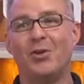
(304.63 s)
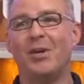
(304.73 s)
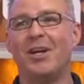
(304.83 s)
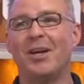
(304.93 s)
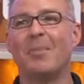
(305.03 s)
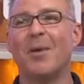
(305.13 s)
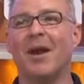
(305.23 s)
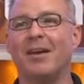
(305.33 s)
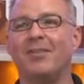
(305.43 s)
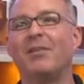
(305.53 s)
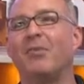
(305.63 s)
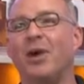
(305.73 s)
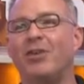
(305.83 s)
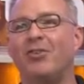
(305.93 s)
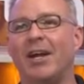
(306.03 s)
you need a competitive
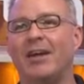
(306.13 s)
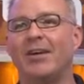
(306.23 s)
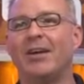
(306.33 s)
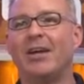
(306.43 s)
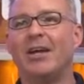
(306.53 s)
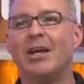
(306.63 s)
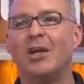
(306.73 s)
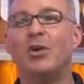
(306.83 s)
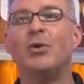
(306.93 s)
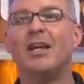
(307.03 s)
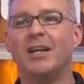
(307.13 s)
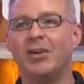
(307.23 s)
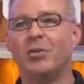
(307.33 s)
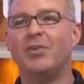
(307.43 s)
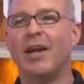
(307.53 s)
differentiator. You need
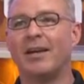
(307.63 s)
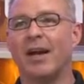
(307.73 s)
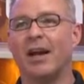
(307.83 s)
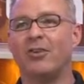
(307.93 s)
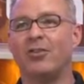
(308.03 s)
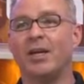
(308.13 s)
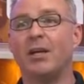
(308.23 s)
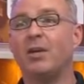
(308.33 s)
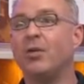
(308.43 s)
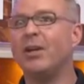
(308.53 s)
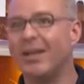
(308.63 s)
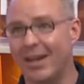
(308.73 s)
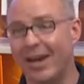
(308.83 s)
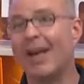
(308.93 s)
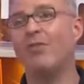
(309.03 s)
a new technology. You need
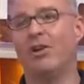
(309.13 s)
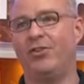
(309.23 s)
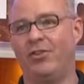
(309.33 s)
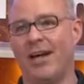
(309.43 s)
to leverage